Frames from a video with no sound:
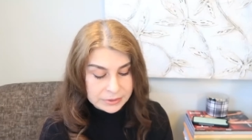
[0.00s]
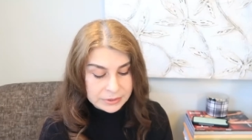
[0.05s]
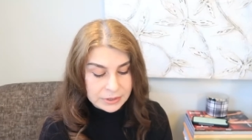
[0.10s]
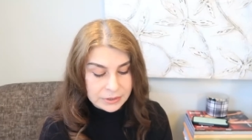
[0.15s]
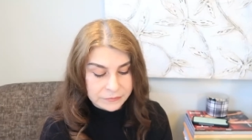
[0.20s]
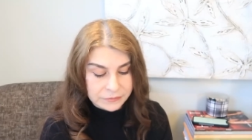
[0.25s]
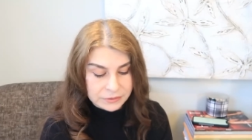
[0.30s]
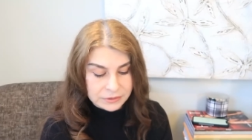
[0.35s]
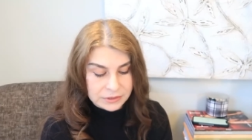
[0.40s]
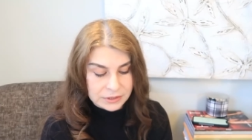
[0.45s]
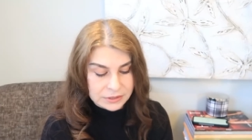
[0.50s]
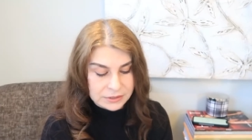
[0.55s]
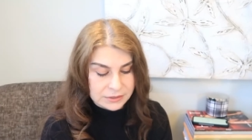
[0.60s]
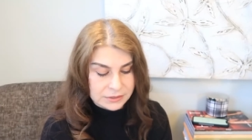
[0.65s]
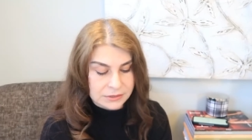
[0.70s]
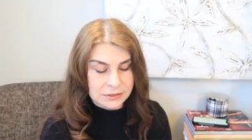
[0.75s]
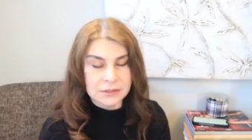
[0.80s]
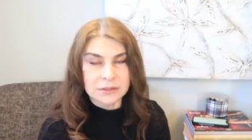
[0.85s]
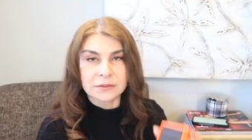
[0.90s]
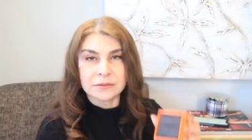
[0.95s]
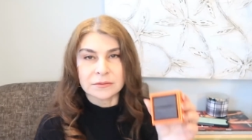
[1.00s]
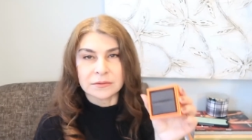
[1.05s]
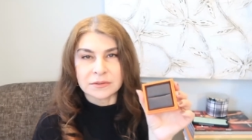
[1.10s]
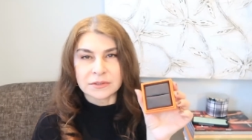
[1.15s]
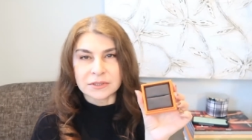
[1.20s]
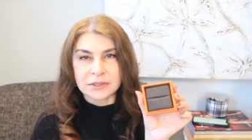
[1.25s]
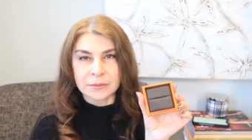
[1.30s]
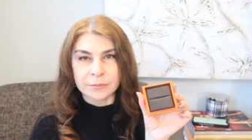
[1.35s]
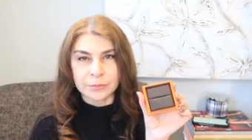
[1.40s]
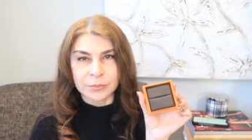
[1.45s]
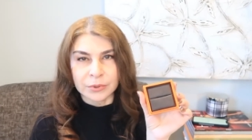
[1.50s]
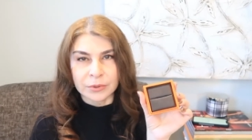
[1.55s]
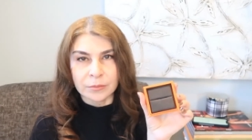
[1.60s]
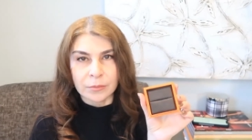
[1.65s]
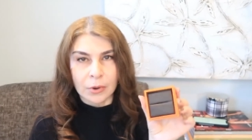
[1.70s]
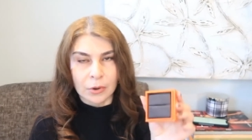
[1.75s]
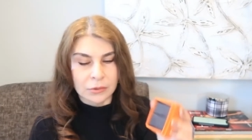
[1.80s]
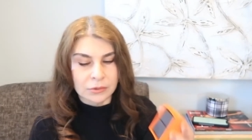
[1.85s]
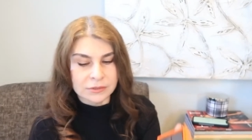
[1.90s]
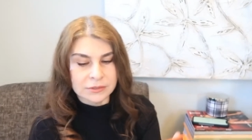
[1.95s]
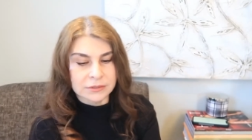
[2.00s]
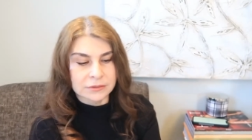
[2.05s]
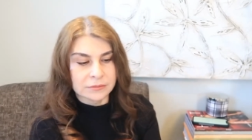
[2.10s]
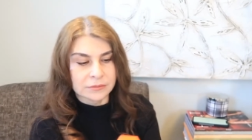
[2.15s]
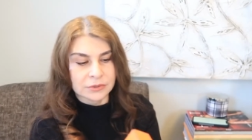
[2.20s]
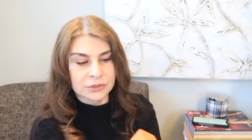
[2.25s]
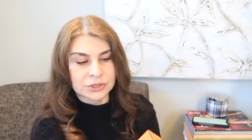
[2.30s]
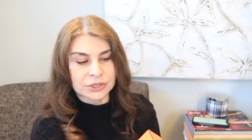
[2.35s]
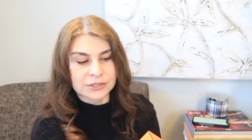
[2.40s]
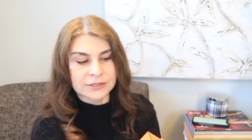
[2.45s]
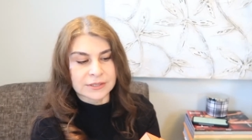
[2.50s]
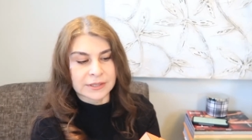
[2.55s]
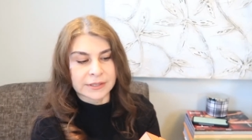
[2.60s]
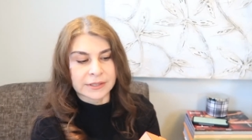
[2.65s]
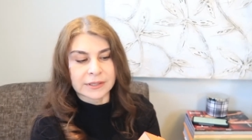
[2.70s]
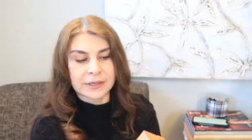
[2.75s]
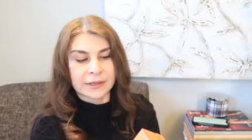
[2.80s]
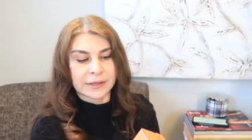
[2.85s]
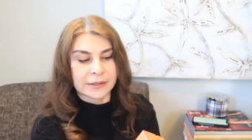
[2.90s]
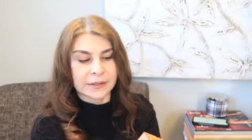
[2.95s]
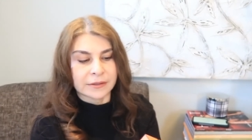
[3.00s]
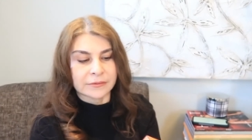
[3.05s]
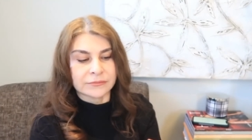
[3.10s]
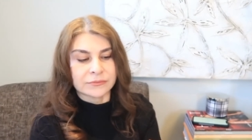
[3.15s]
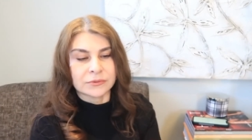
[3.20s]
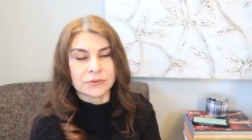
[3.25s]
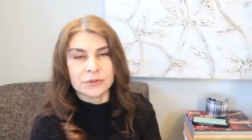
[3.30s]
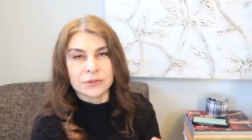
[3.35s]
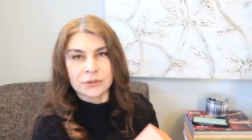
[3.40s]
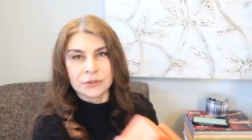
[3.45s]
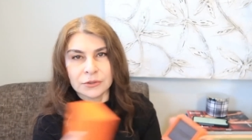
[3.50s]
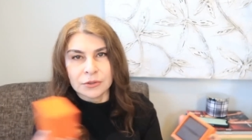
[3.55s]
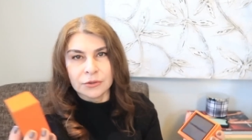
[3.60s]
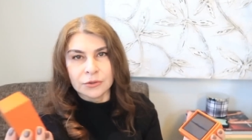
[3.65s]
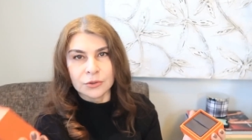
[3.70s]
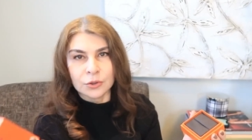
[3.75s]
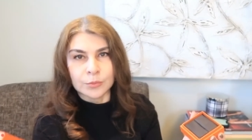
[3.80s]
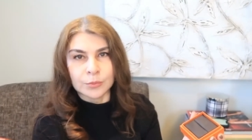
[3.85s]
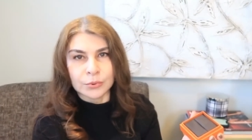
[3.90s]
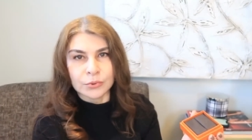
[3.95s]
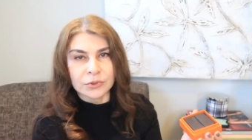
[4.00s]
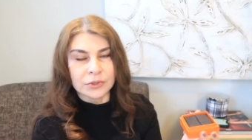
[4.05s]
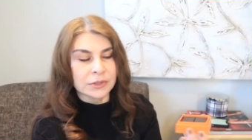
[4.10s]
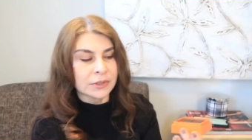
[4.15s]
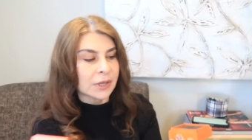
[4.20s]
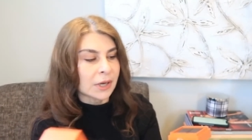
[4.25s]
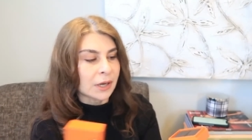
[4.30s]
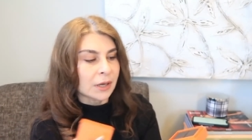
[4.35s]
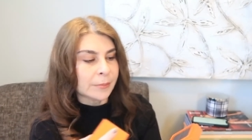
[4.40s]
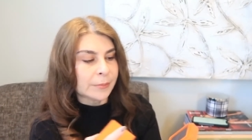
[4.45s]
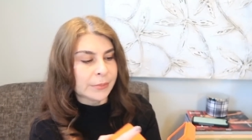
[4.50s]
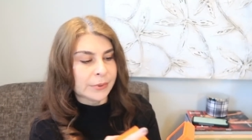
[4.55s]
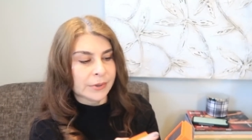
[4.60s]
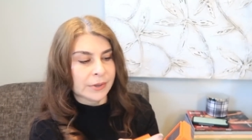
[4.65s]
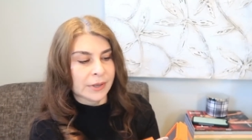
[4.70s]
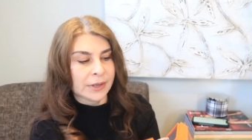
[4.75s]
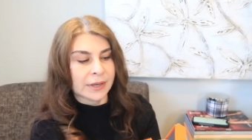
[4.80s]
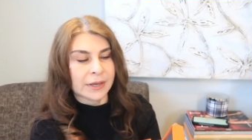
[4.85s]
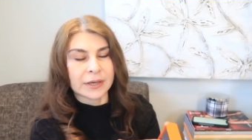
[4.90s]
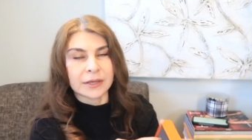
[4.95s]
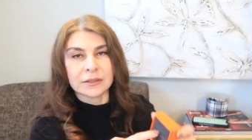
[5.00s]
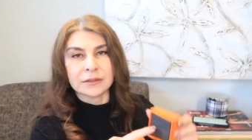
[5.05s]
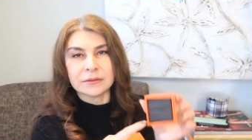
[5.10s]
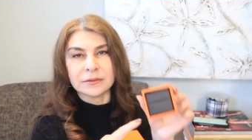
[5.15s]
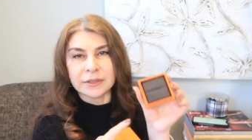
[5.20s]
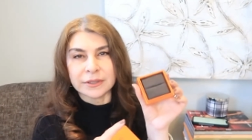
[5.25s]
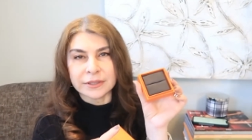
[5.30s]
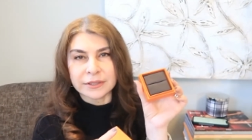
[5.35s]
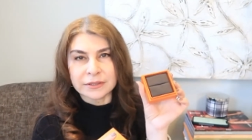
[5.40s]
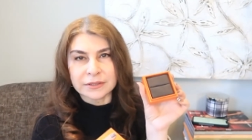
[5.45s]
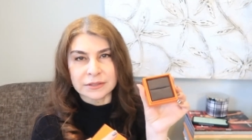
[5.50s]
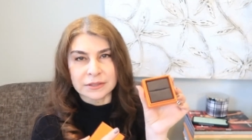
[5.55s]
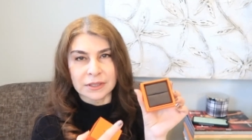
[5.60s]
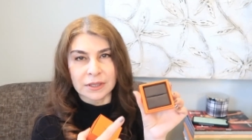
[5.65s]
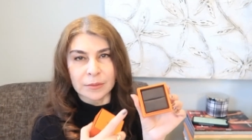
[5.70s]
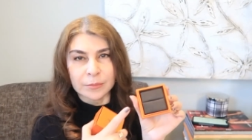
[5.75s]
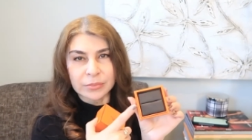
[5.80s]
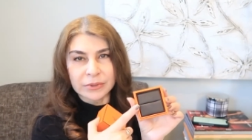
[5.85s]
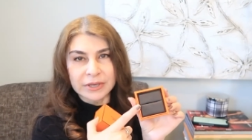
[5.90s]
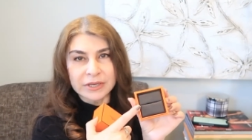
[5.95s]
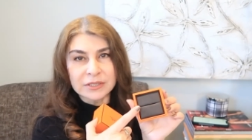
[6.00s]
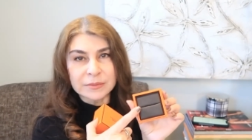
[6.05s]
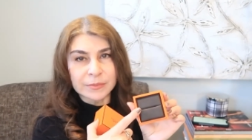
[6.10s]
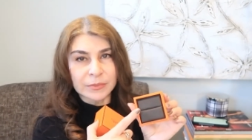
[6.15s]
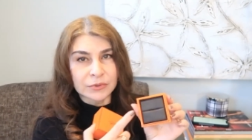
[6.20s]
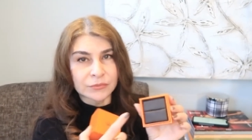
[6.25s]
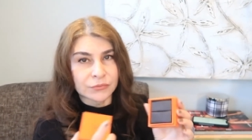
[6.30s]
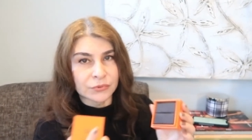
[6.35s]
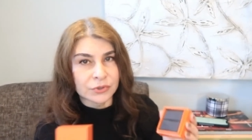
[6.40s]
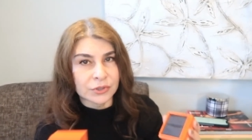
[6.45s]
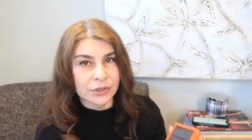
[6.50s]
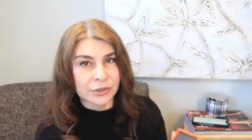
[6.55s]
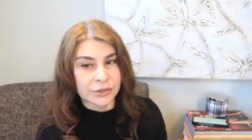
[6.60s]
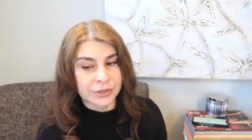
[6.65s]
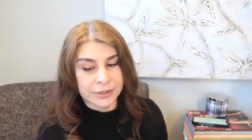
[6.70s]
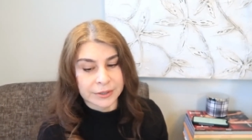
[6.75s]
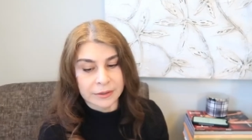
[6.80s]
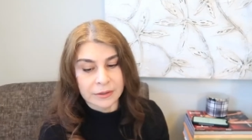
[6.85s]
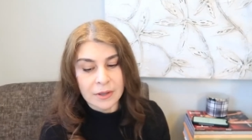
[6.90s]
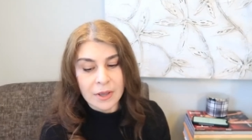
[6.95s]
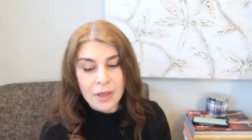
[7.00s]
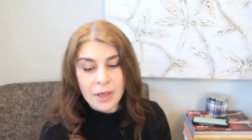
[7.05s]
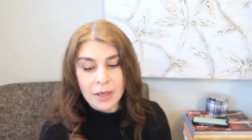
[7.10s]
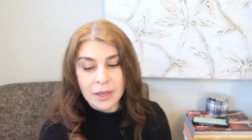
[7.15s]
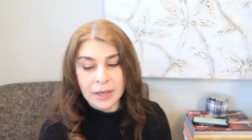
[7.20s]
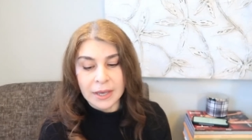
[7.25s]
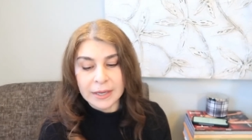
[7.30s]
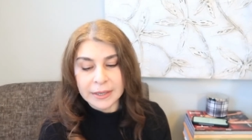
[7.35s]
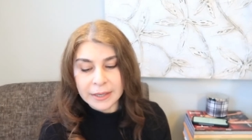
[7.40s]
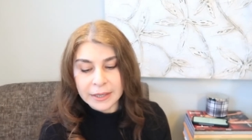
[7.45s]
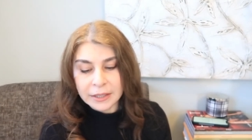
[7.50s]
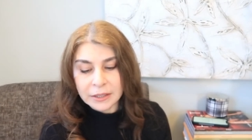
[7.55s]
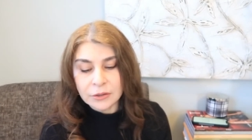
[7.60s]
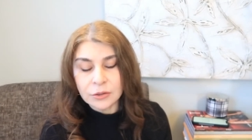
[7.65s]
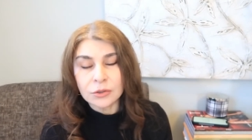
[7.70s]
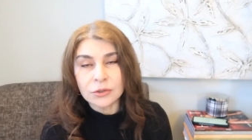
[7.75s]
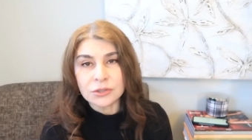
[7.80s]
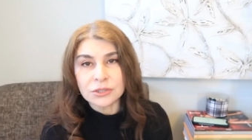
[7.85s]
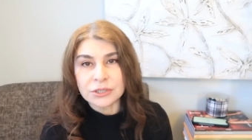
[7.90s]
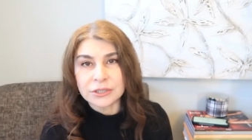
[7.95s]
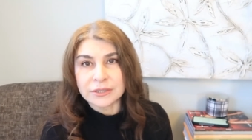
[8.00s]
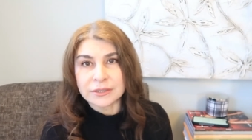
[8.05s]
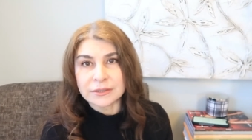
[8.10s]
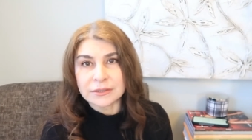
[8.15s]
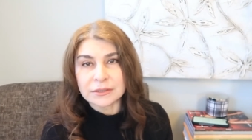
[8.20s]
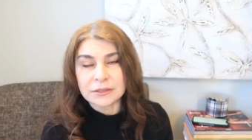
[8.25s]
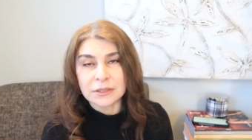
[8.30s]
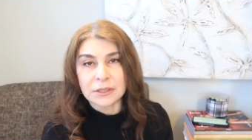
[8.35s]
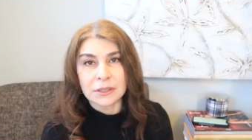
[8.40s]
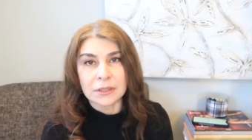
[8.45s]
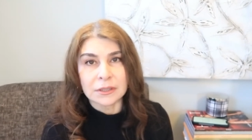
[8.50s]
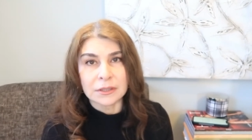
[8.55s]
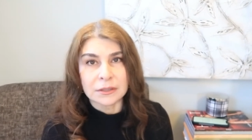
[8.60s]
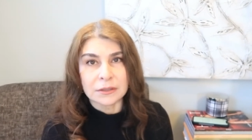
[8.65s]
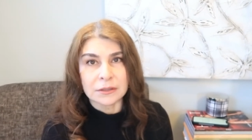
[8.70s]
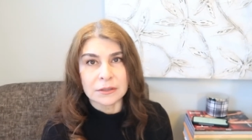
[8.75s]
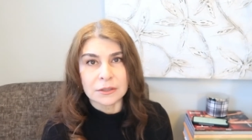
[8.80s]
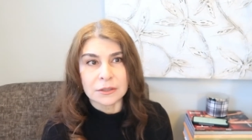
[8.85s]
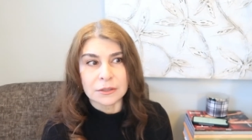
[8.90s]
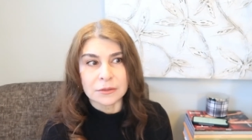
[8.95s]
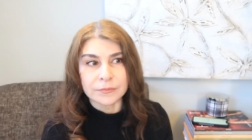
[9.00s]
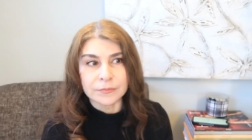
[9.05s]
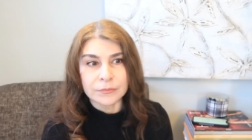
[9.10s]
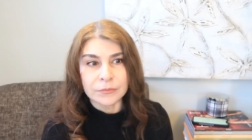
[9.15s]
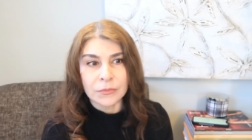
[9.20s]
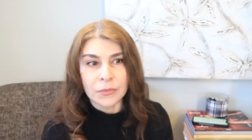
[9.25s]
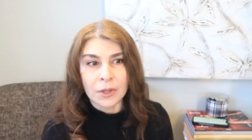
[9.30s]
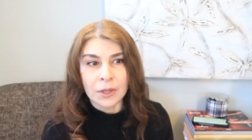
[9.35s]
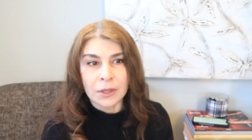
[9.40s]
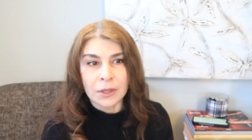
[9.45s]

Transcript: been given this simple box. It's just like kind of you pull it up and there is a placement for the ring. And I noticed in on